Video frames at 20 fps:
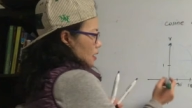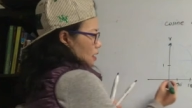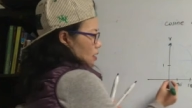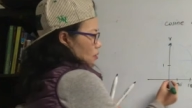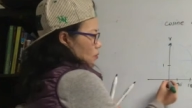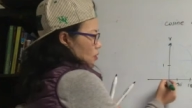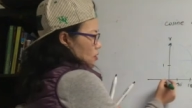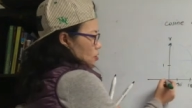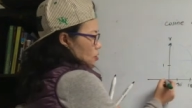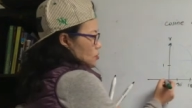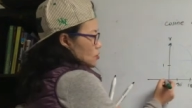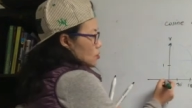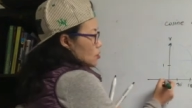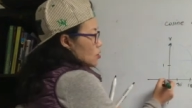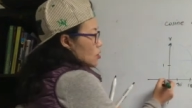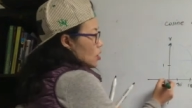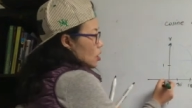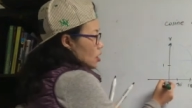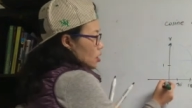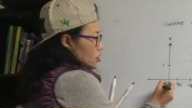when you do
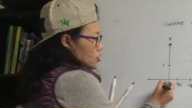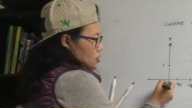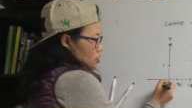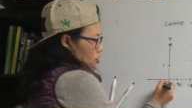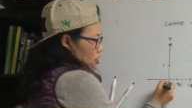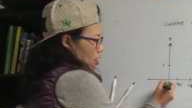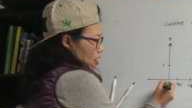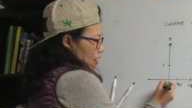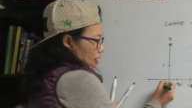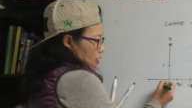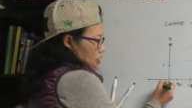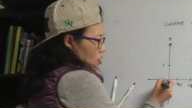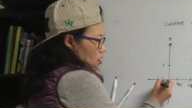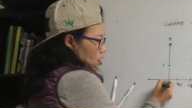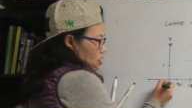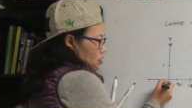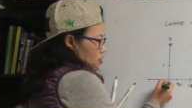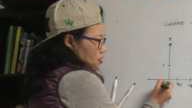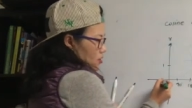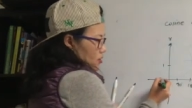cosine,
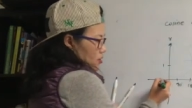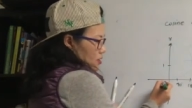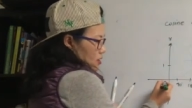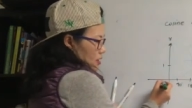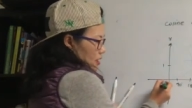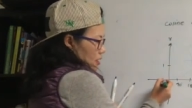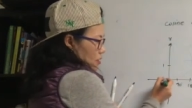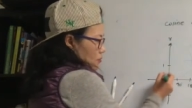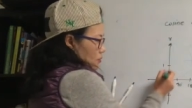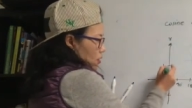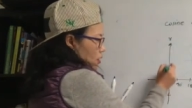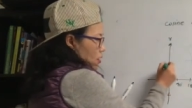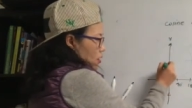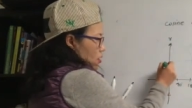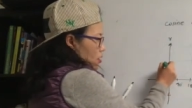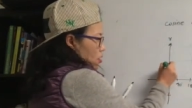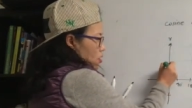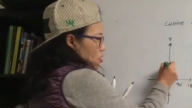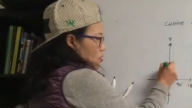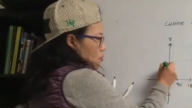cos 0,
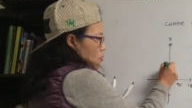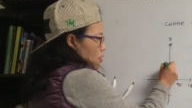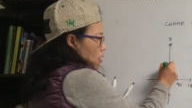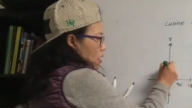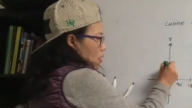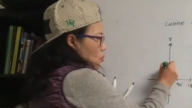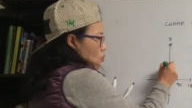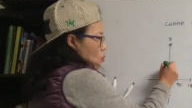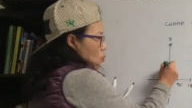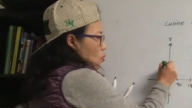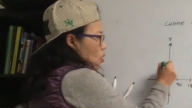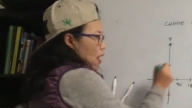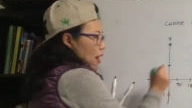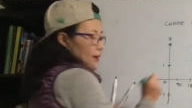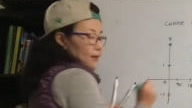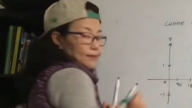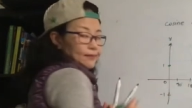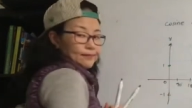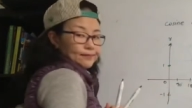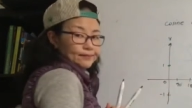you will get
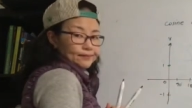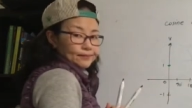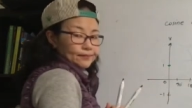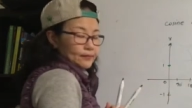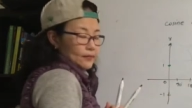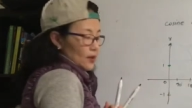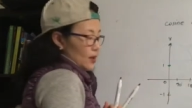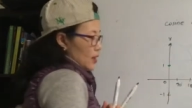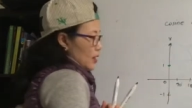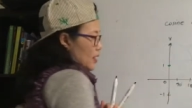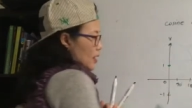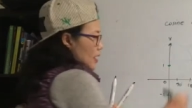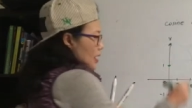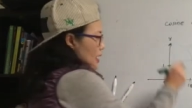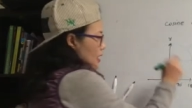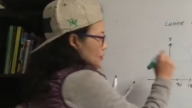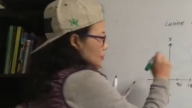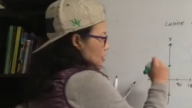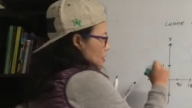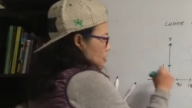1.
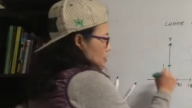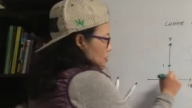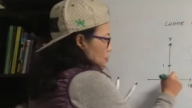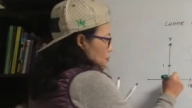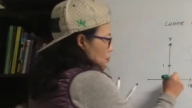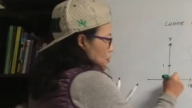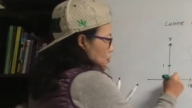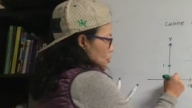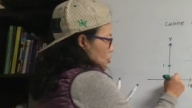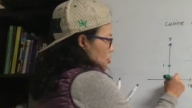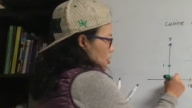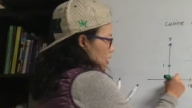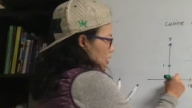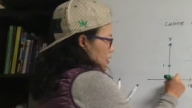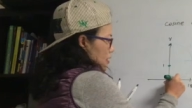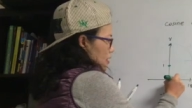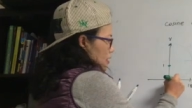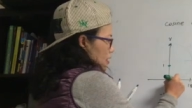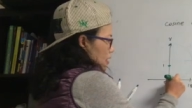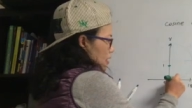And then you put
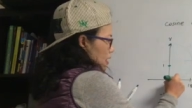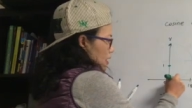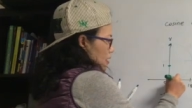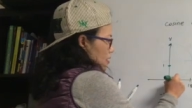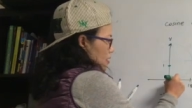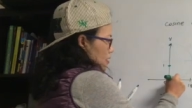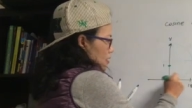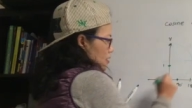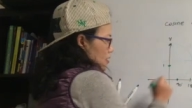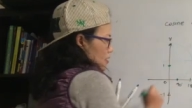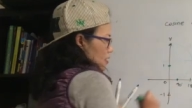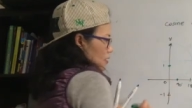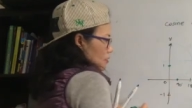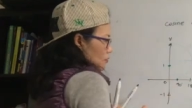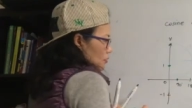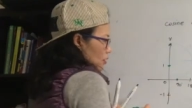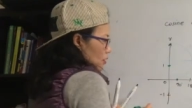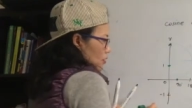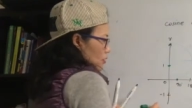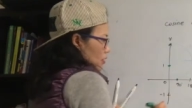90, you get
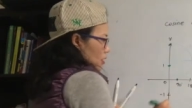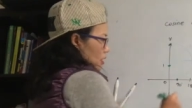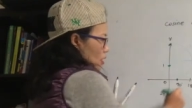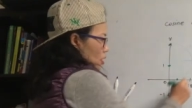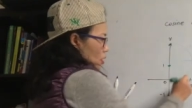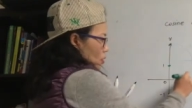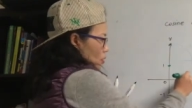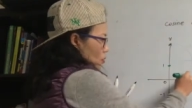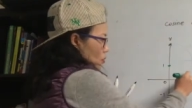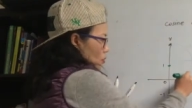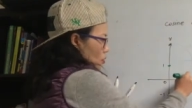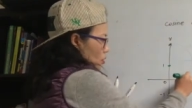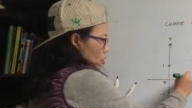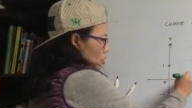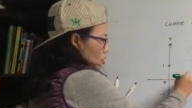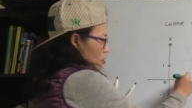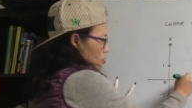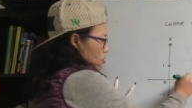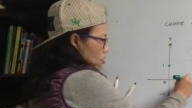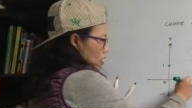0.
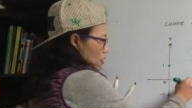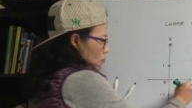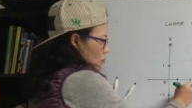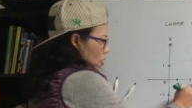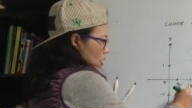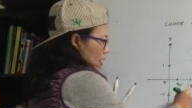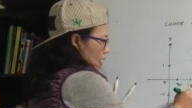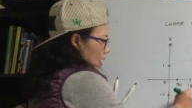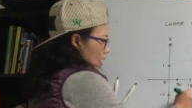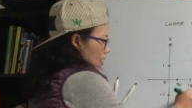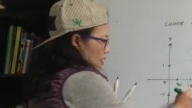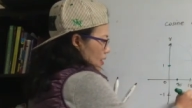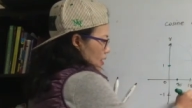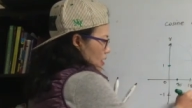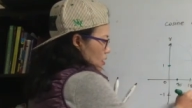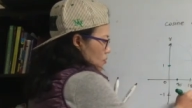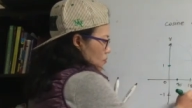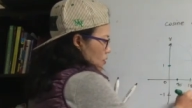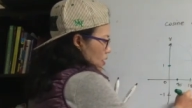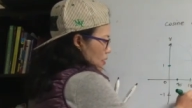Cosine 180,
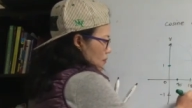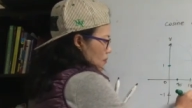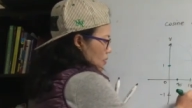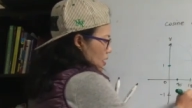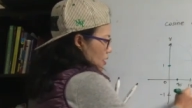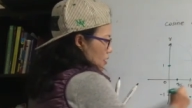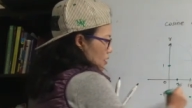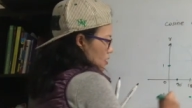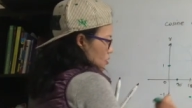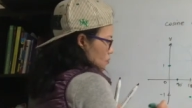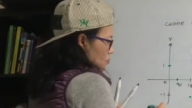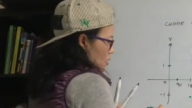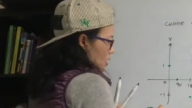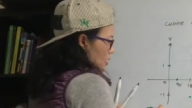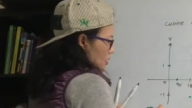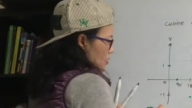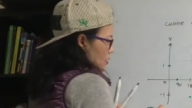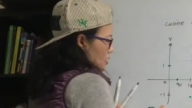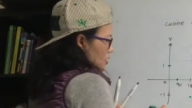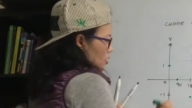you will get minus 1.
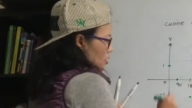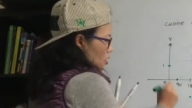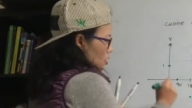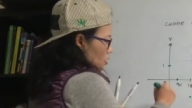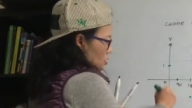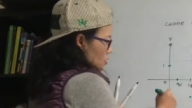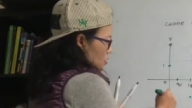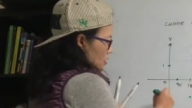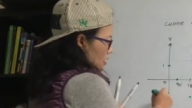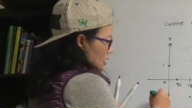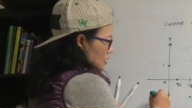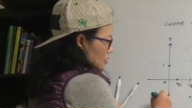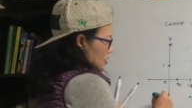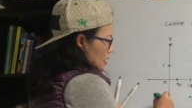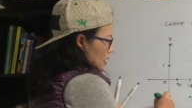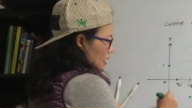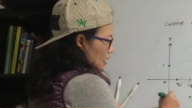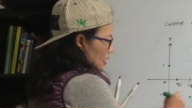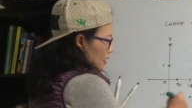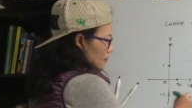Cosine
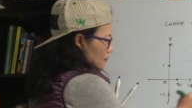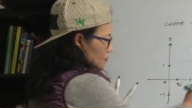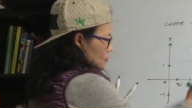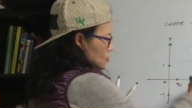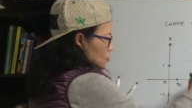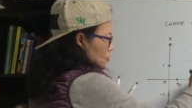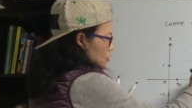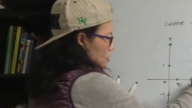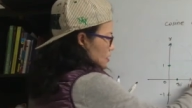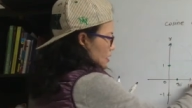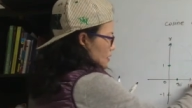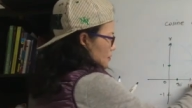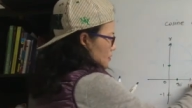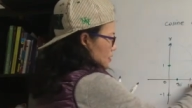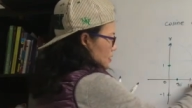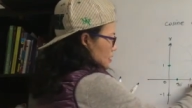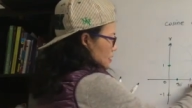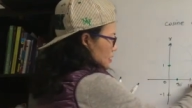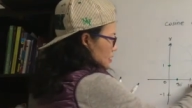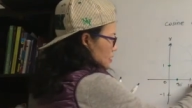
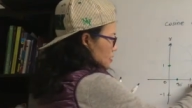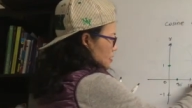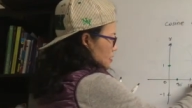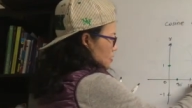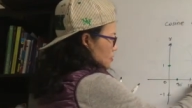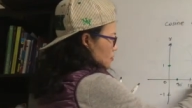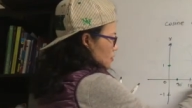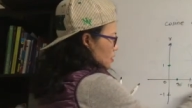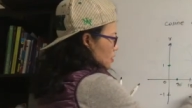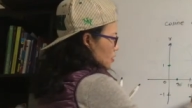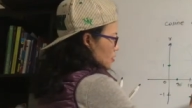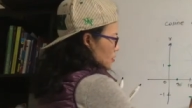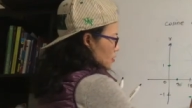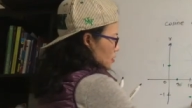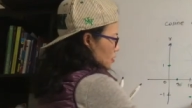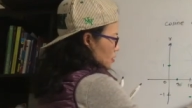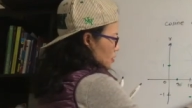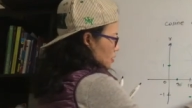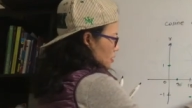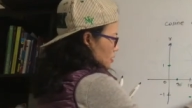270, 0.
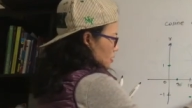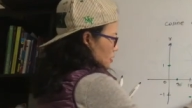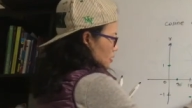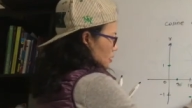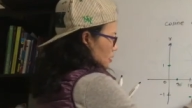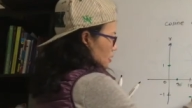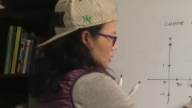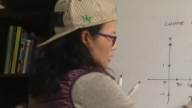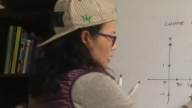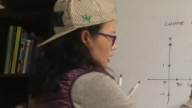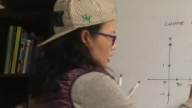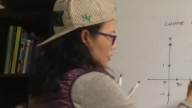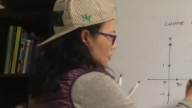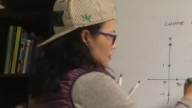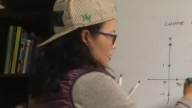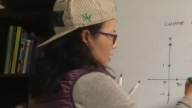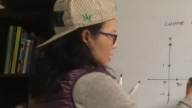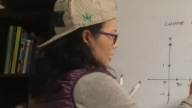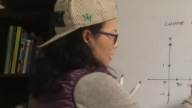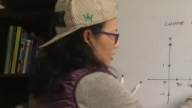And
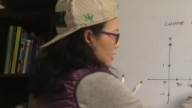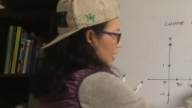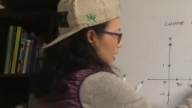then